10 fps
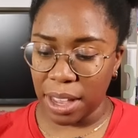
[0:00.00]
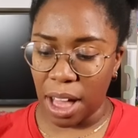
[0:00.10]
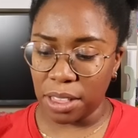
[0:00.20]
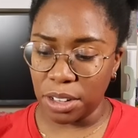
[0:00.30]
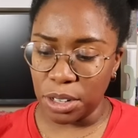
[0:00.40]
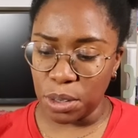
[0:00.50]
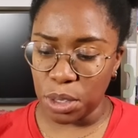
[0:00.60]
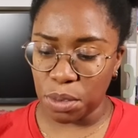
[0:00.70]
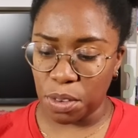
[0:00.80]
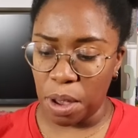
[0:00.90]

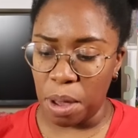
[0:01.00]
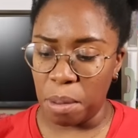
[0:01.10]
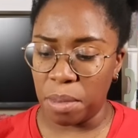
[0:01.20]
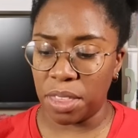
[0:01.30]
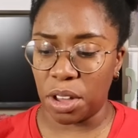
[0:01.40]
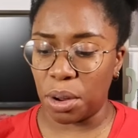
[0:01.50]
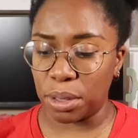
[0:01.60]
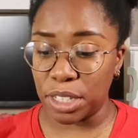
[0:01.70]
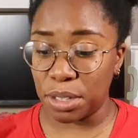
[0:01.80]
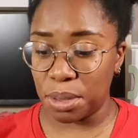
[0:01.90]
colors from the
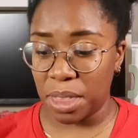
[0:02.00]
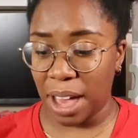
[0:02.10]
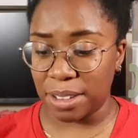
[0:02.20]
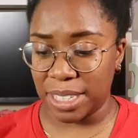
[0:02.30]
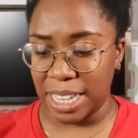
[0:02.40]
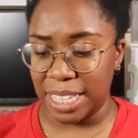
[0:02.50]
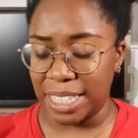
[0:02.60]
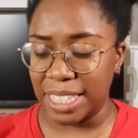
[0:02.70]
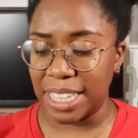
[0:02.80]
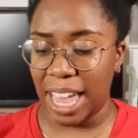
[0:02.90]
early
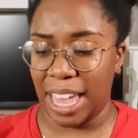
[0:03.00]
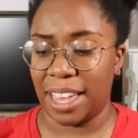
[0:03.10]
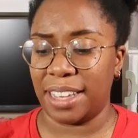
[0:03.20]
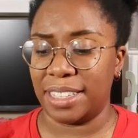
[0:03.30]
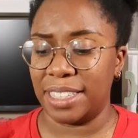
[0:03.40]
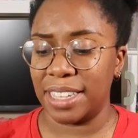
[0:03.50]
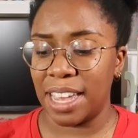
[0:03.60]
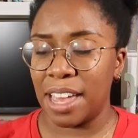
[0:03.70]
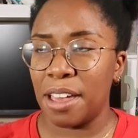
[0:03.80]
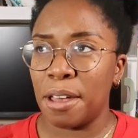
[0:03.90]
2000s and
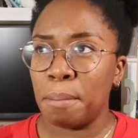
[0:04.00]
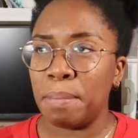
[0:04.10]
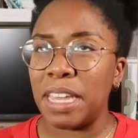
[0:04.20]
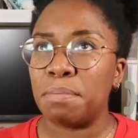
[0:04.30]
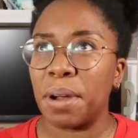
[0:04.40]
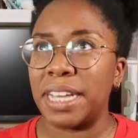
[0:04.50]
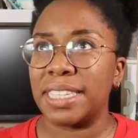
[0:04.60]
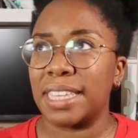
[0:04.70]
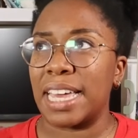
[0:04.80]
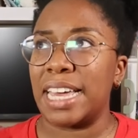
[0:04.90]
bead
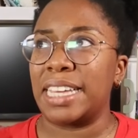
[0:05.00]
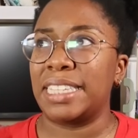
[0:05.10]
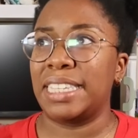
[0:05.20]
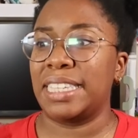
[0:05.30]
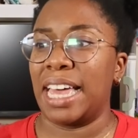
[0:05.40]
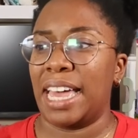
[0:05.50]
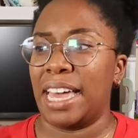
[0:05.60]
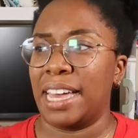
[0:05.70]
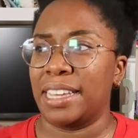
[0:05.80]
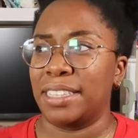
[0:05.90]
bracelets
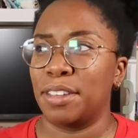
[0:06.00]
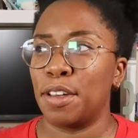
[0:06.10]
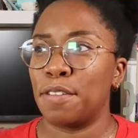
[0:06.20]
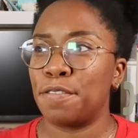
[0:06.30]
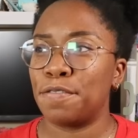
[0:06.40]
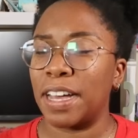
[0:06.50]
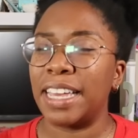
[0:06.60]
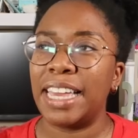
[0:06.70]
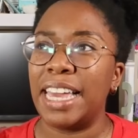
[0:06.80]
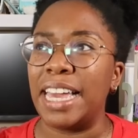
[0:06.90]
and
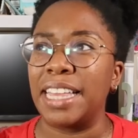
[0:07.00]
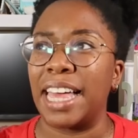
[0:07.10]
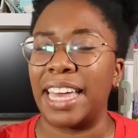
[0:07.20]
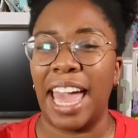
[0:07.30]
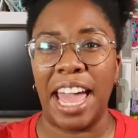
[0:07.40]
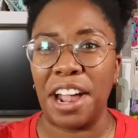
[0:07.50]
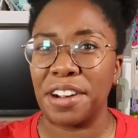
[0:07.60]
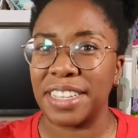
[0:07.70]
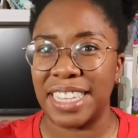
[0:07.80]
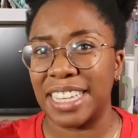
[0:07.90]
funky like hair
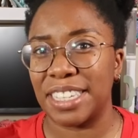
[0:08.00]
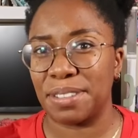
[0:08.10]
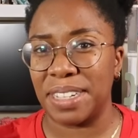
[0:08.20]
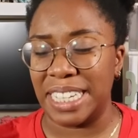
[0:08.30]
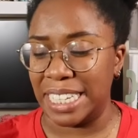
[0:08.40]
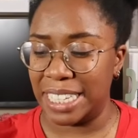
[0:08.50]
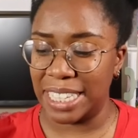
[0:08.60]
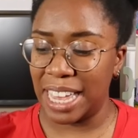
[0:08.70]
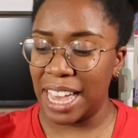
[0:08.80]
accessories